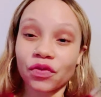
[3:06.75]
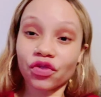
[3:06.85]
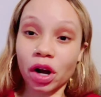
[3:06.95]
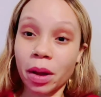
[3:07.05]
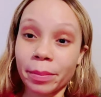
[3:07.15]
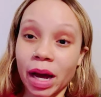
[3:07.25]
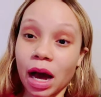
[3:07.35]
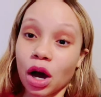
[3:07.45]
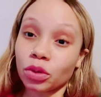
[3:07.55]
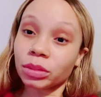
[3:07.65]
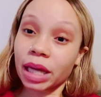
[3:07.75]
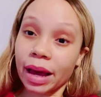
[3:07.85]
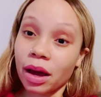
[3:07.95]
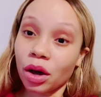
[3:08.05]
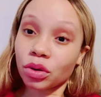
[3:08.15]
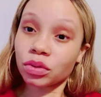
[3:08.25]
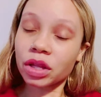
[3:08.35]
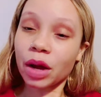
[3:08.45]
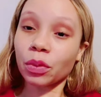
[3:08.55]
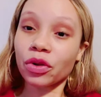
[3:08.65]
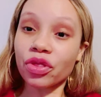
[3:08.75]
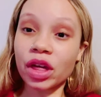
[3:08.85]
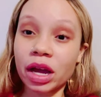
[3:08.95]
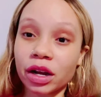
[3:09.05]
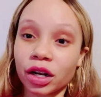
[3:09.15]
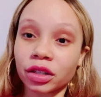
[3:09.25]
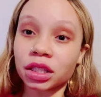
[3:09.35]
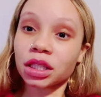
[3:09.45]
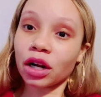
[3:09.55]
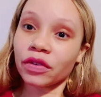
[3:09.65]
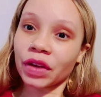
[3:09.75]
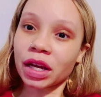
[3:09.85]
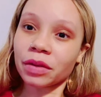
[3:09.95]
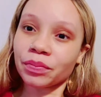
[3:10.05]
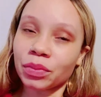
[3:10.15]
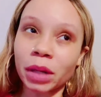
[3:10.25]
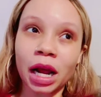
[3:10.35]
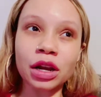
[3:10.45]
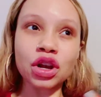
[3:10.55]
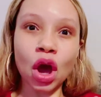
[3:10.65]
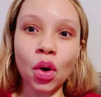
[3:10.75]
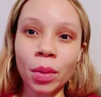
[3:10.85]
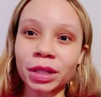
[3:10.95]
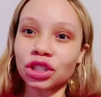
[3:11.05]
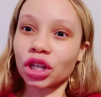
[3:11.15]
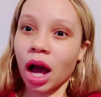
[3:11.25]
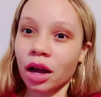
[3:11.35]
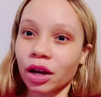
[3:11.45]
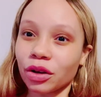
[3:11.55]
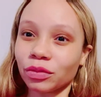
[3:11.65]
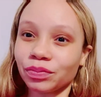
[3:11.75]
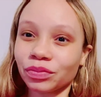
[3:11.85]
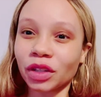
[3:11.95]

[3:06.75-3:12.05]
from my hometown that were there serving, but I know I'm in Chicago.